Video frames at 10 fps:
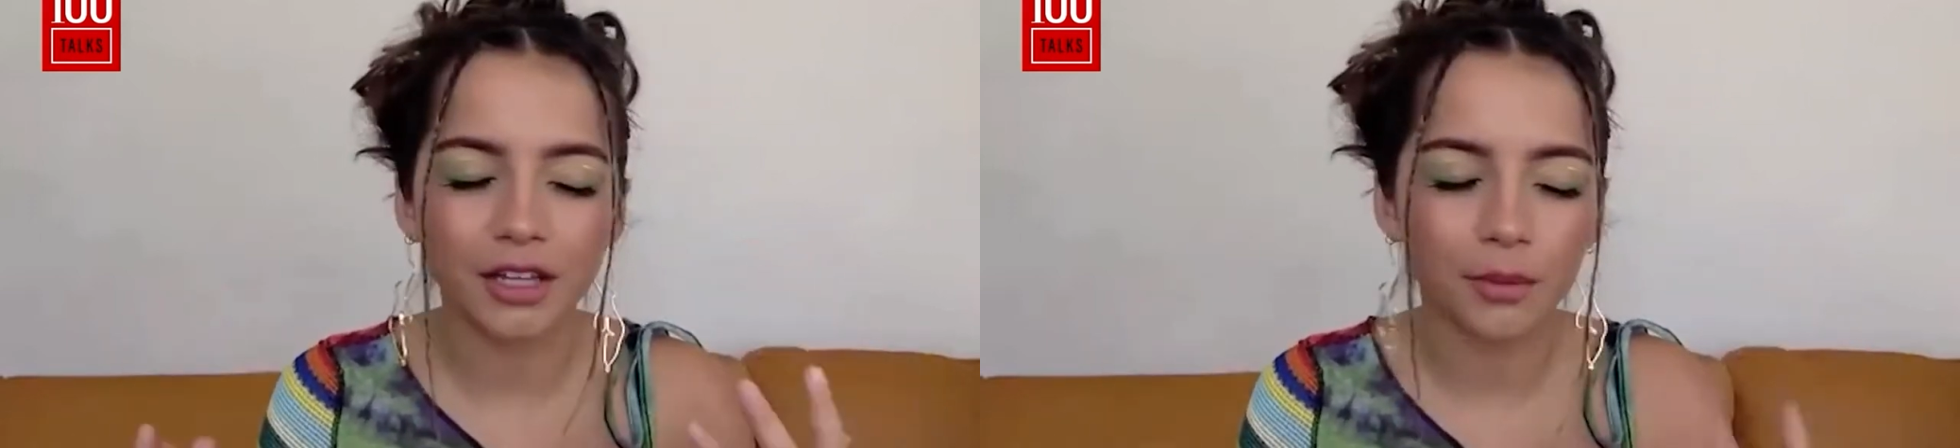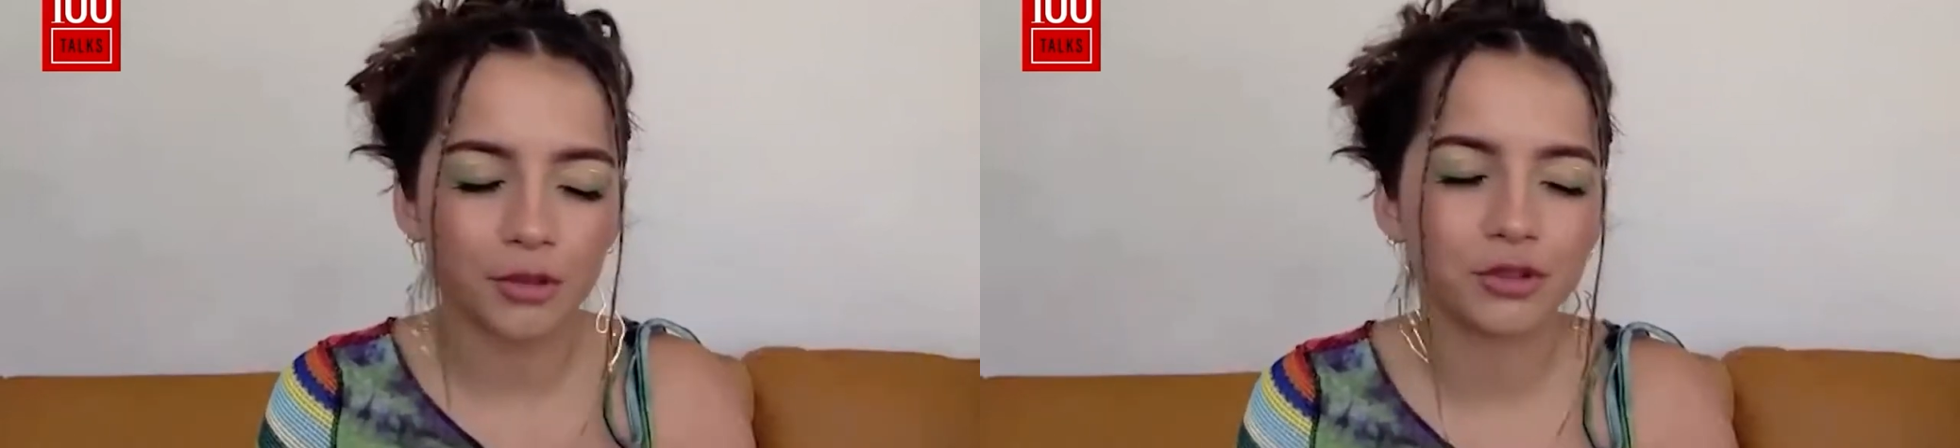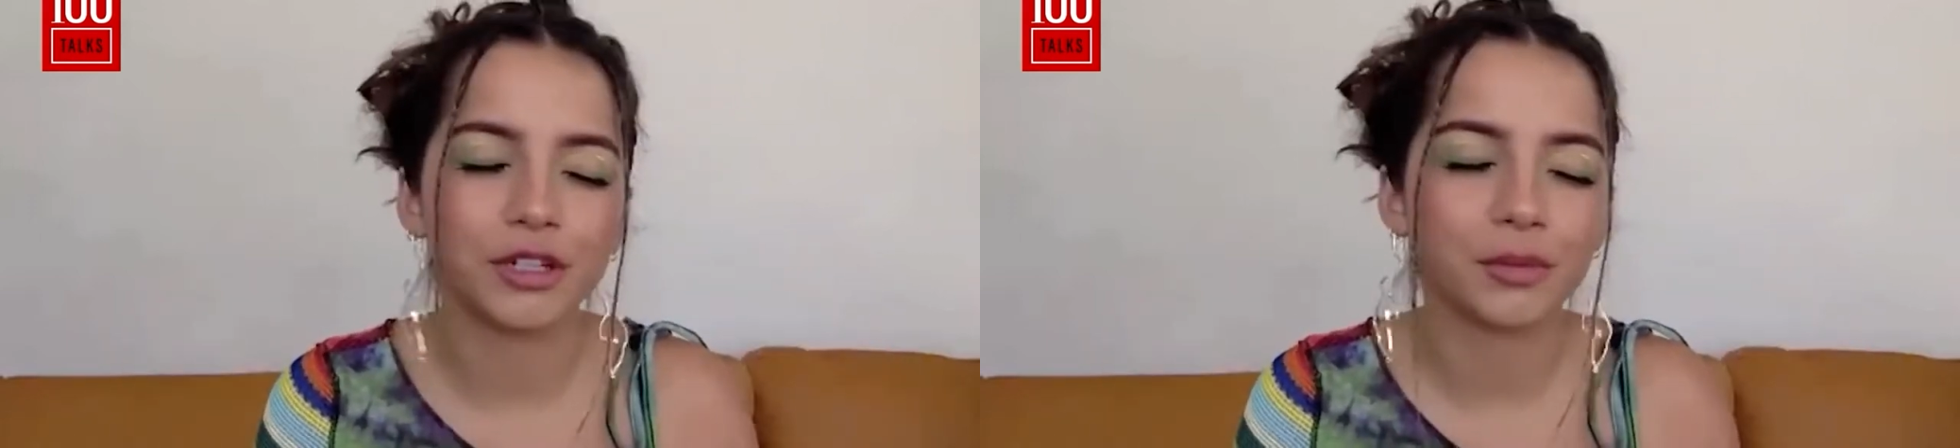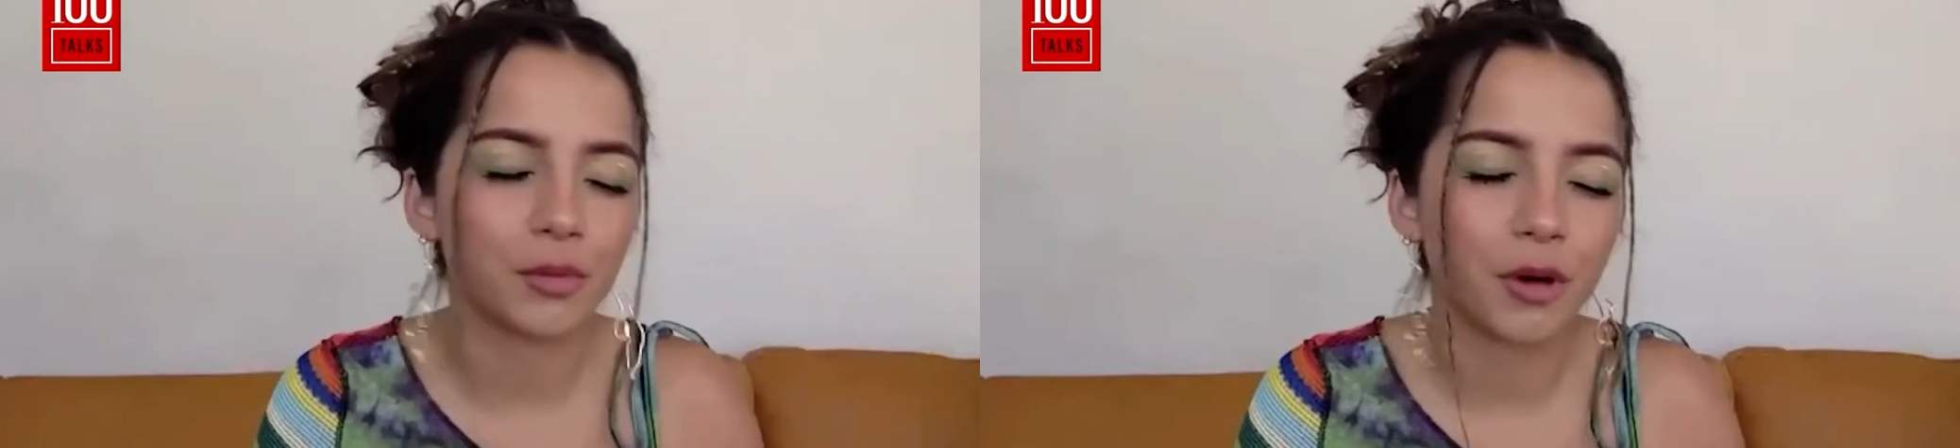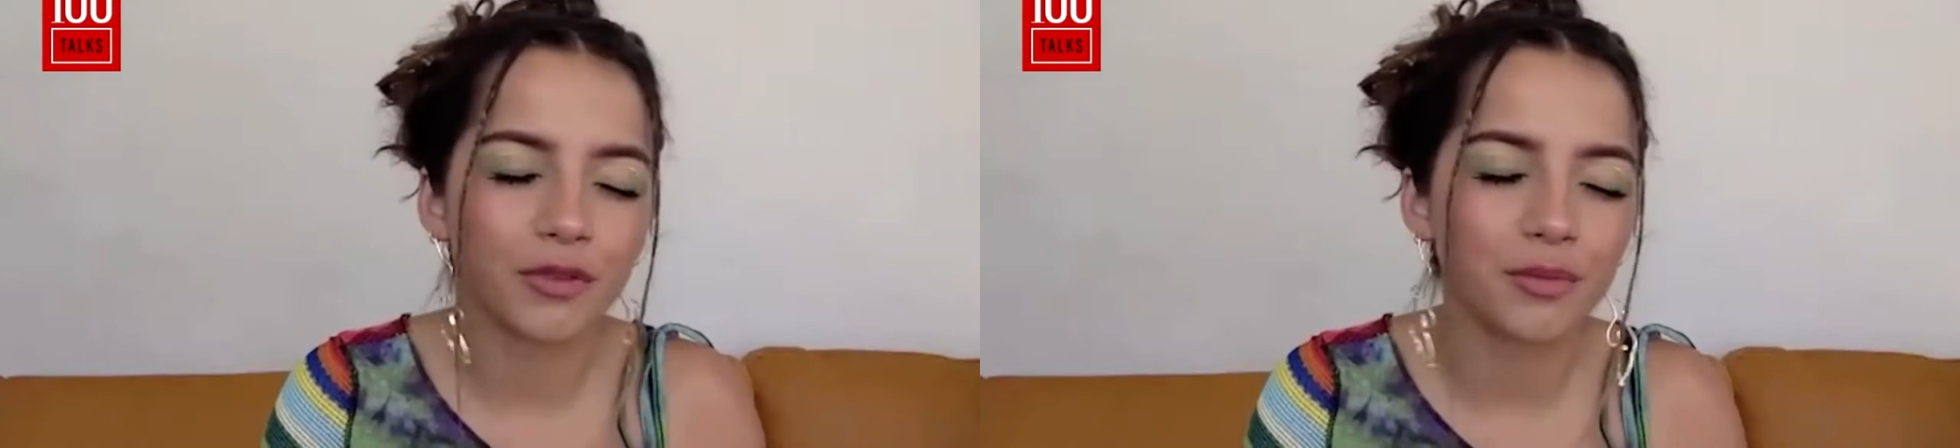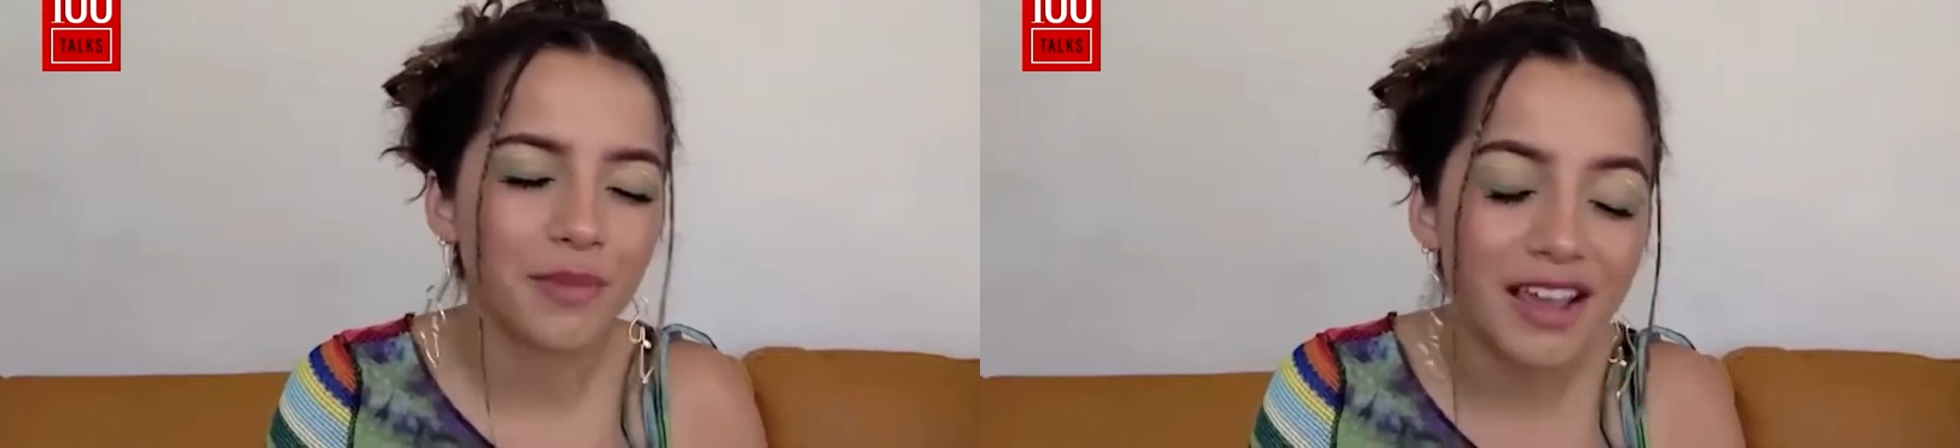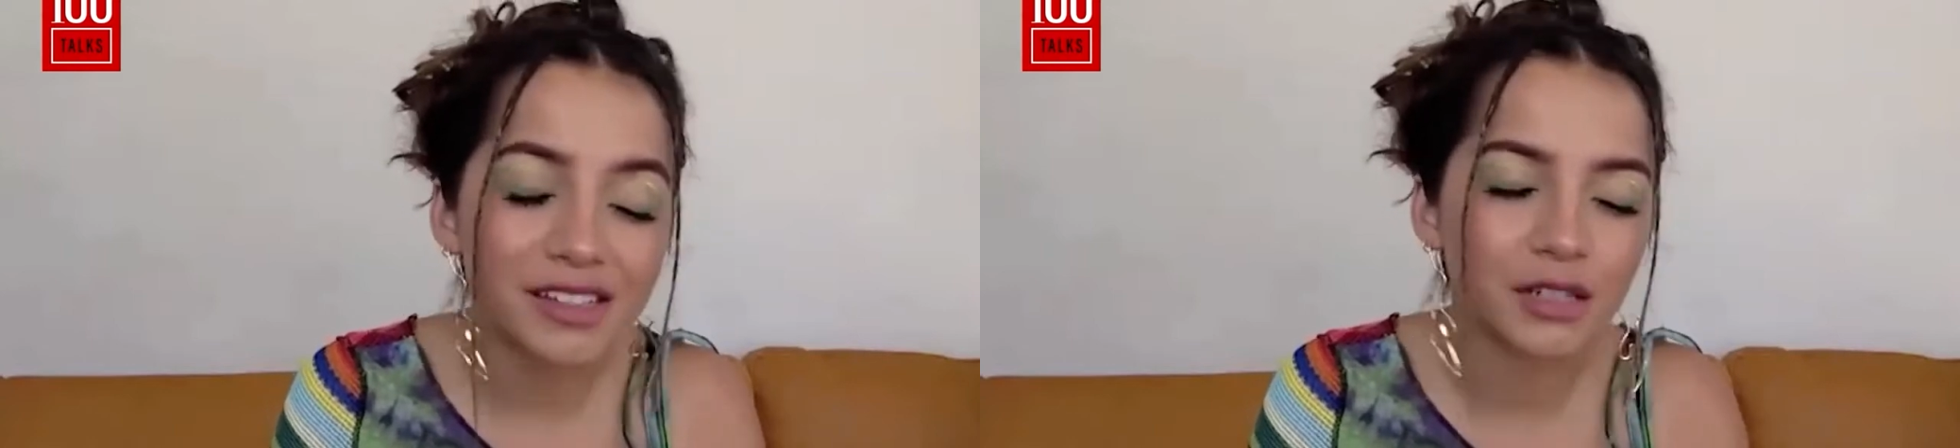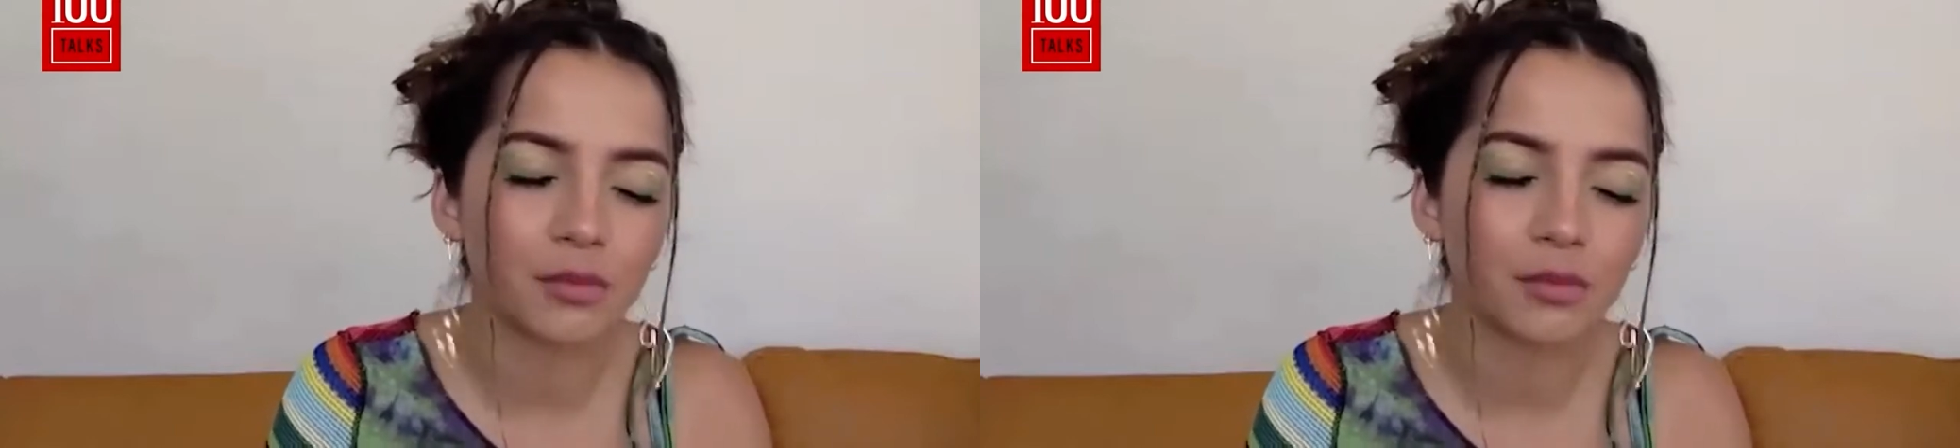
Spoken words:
opportunity to be a part of amazing